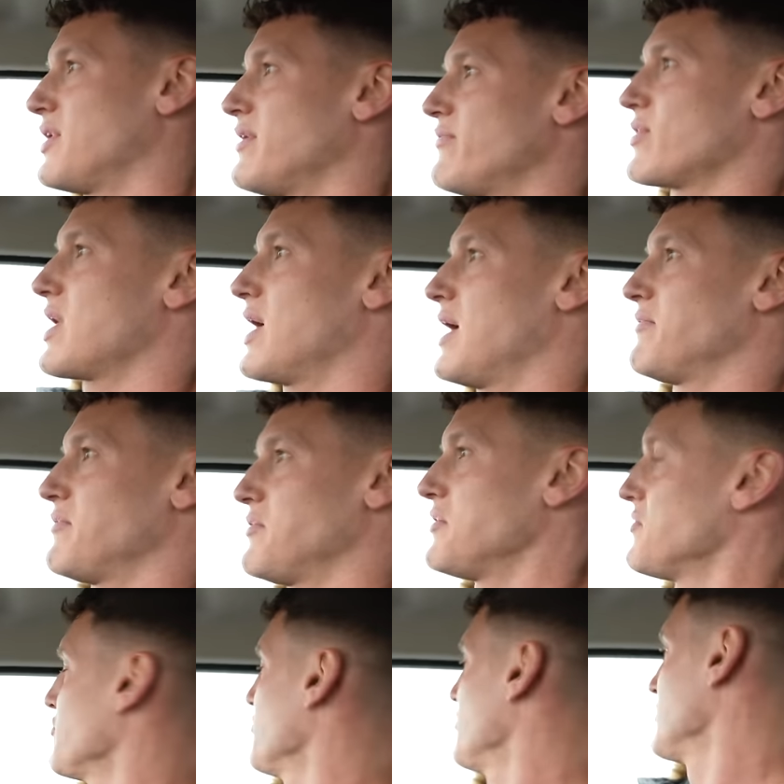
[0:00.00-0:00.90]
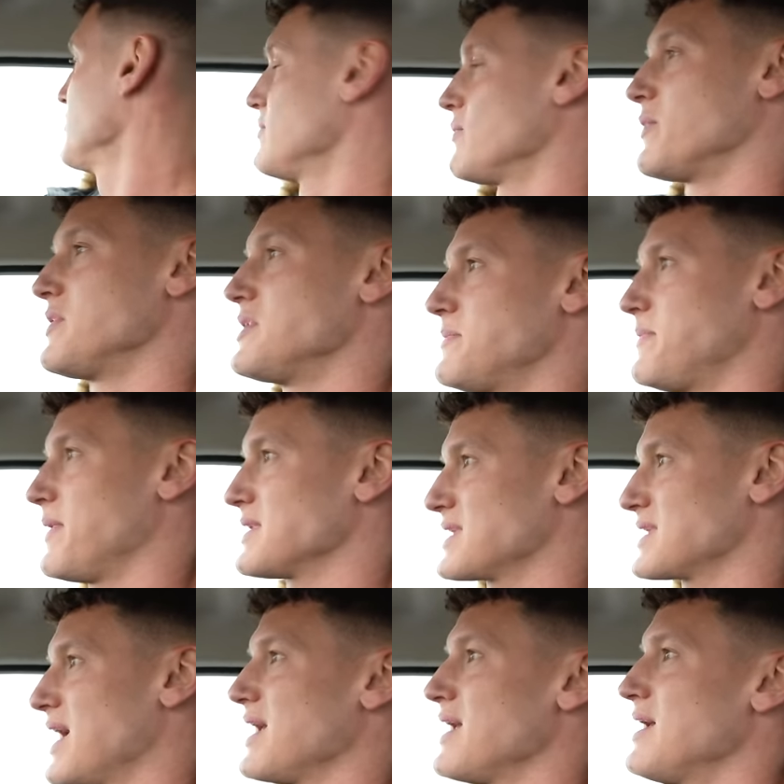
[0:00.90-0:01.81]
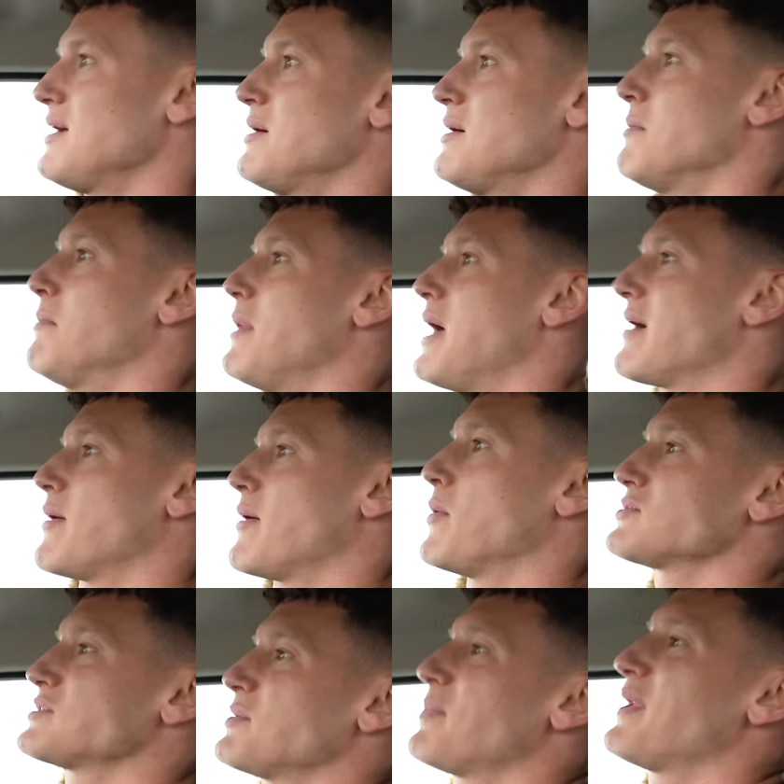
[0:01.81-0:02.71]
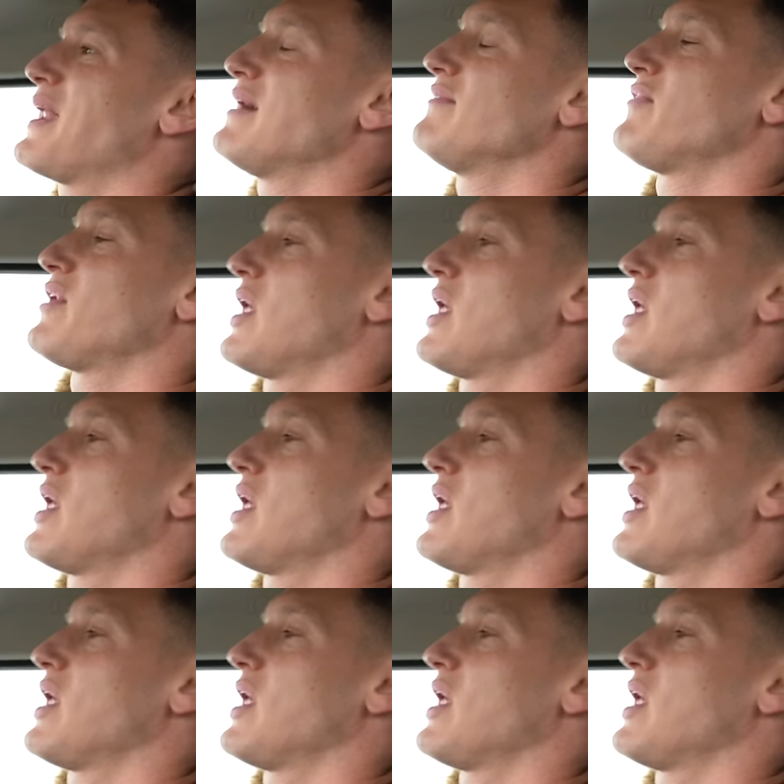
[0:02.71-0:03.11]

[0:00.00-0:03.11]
I've recovered from Weetabix gate. Mara, what's the plan for